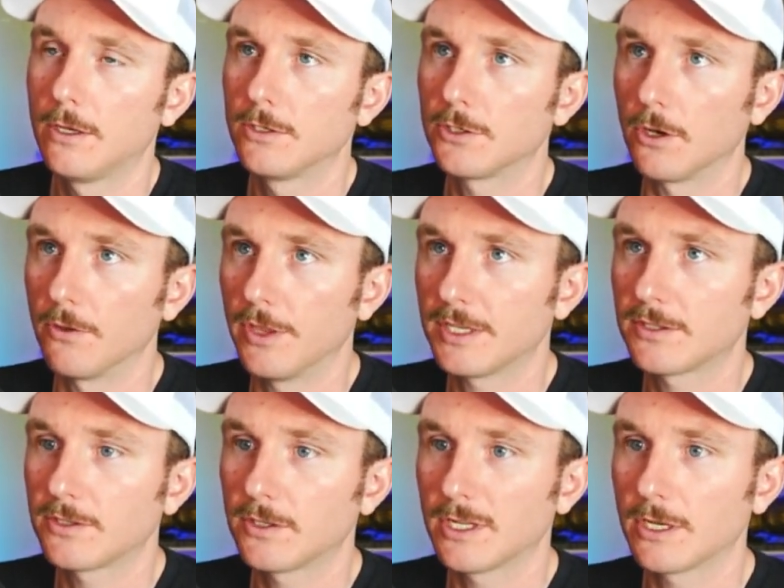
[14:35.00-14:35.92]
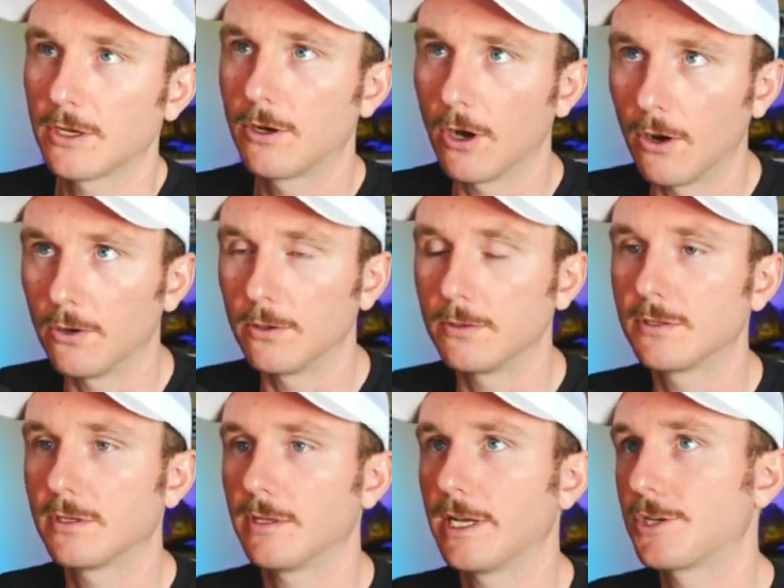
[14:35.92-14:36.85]
So this
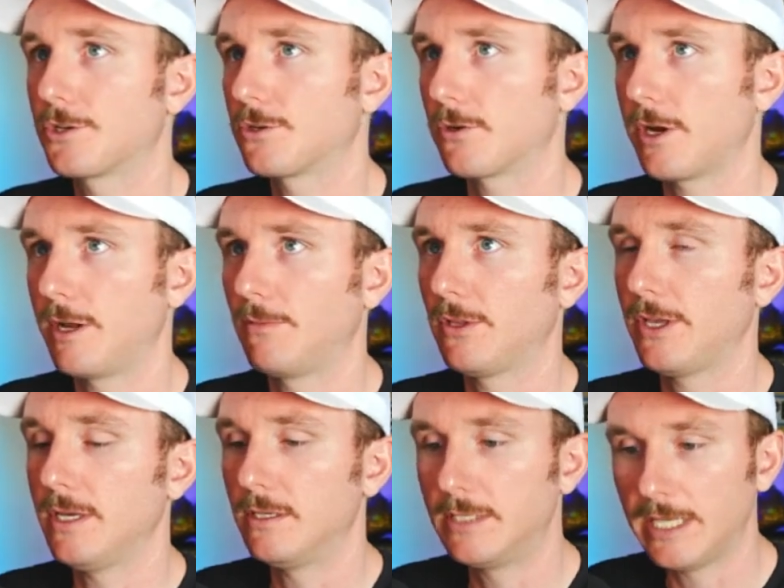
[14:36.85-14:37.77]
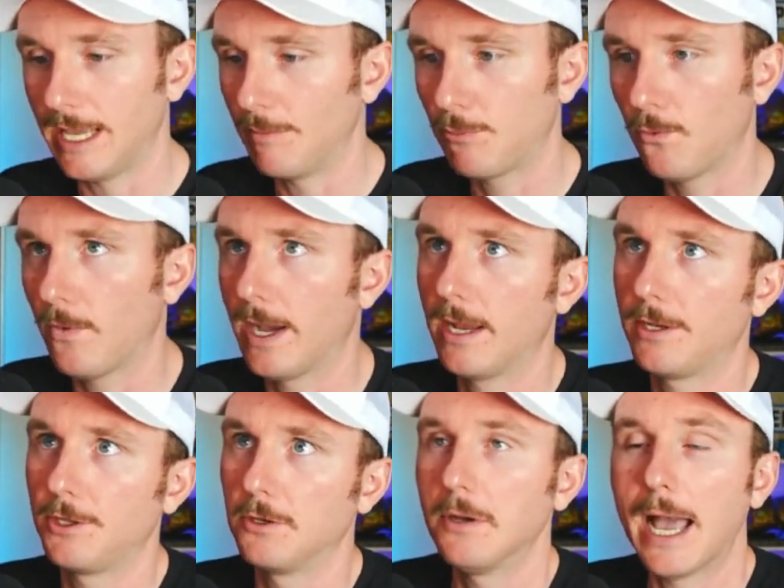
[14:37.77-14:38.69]
goes extremely deep
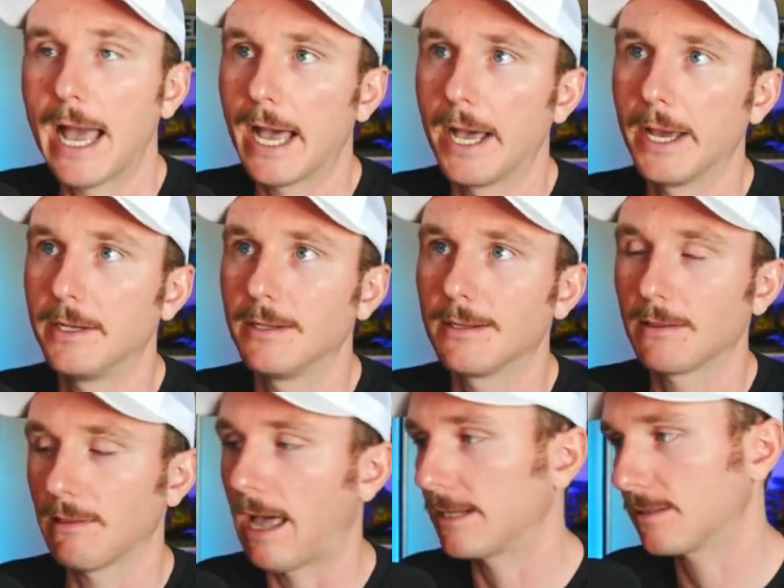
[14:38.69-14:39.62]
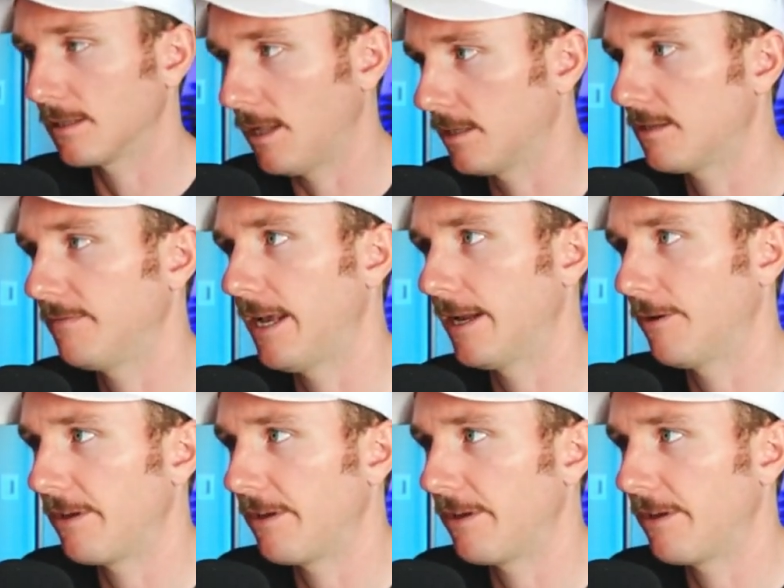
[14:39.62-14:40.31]
when you add lots and lots of data.